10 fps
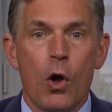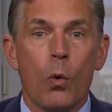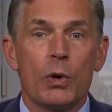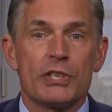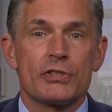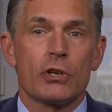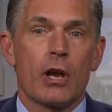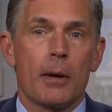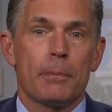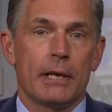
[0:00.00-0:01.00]
We stood
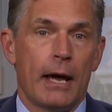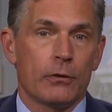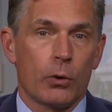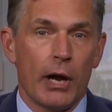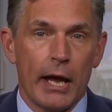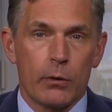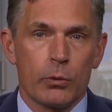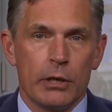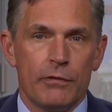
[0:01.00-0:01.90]
up an outdoor equity